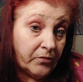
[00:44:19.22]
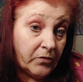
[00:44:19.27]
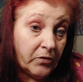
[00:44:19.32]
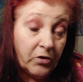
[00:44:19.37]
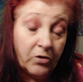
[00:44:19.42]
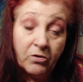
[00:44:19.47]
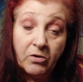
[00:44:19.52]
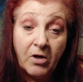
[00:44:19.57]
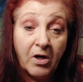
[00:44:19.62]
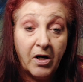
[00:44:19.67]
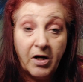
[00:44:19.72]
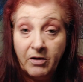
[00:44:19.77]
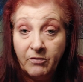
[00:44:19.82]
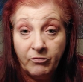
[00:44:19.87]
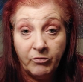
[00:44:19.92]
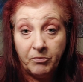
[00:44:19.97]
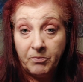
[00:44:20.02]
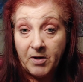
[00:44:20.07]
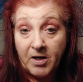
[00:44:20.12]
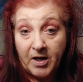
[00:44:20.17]
Do not
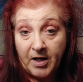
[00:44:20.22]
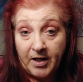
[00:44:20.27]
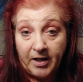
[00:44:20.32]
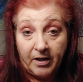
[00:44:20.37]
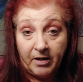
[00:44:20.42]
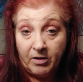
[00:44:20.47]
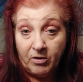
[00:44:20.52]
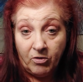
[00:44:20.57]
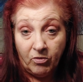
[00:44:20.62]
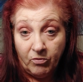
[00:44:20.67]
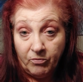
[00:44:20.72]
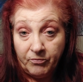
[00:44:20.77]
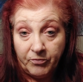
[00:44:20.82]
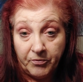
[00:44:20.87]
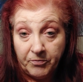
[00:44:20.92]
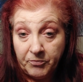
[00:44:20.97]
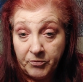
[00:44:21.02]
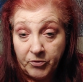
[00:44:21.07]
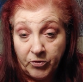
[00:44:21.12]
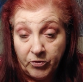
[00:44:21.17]
ever buy a home
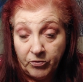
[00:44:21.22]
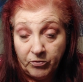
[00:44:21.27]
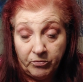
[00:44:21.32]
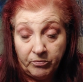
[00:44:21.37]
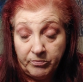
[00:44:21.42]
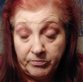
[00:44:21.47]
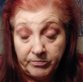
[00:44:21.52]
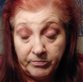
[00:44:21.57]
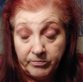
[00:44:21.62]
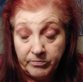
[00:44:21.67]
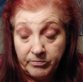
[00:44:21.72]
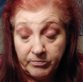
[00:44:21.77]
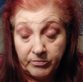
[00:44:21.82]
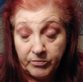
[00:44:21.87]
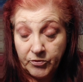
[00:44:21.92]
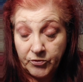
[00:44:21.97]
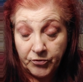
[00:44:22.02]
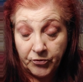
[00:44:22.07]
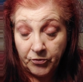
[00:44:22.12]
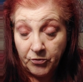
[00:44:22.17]
from True,
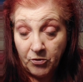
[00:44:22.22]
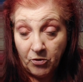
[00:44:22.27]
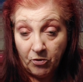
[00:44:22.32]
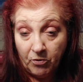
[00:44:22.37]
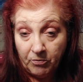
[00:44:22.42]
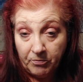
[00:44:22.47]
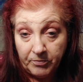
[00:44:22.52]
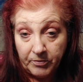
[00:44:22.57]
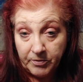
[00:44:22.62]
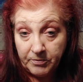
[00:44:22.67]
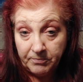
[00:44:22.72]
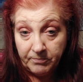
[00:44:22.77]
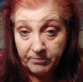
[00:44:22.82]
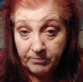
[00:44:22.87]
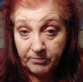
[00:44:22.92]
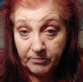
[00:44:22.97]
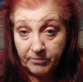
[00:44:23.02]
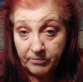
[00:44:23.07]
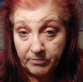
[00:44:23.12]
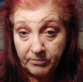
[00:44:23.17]
True Homes,
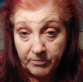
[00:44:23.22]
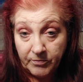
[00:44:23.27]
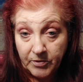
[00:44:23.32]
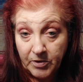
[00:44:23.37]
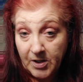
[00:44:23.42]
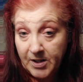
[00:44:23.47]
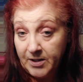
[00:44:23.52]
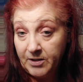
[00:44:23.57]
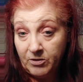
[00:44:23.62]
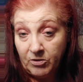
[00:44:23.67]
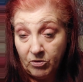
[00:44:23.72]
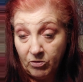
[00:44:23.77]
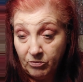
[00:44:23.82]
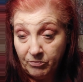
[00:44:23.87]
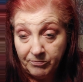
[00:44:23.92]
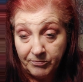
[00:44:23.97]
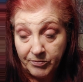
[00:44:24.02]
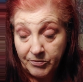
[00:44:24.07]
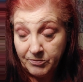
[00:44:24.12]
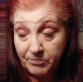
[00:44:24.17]
Clayton
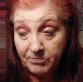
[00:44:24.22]
Homes,